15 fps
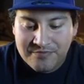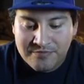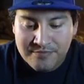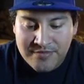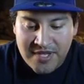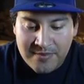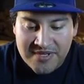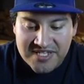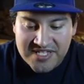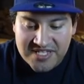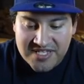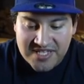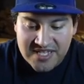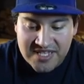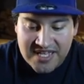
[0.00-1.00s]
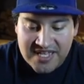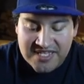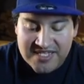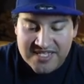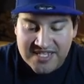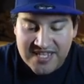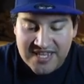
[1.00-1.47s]
Maybe a
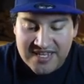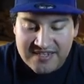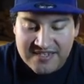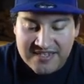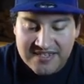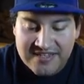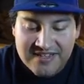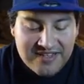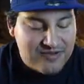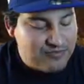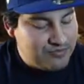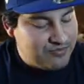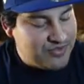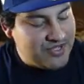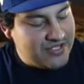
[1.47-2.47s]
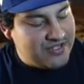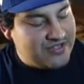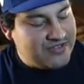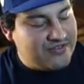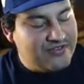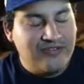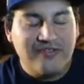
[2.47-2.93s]
slight, slight, but
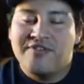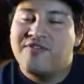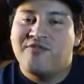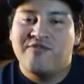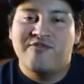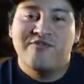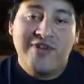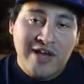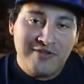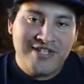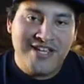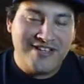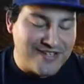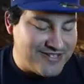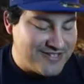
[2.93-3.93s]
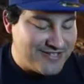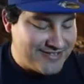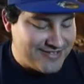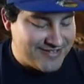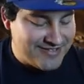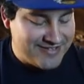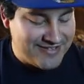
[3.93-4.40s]
I'll take it.
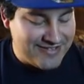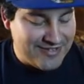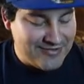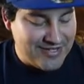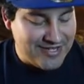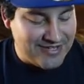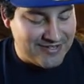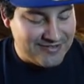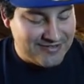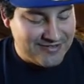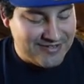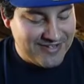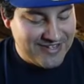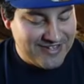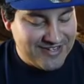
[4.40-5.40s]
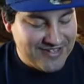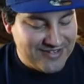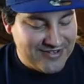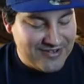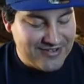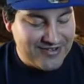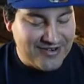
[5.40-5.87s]
I'll take it.
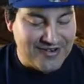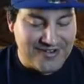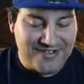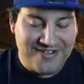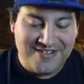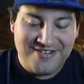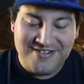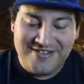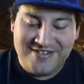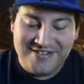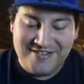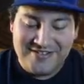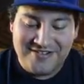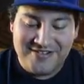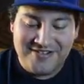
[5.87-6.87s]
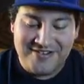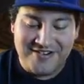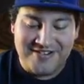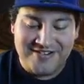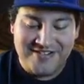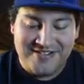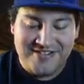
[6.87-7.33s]
Good card. Good card.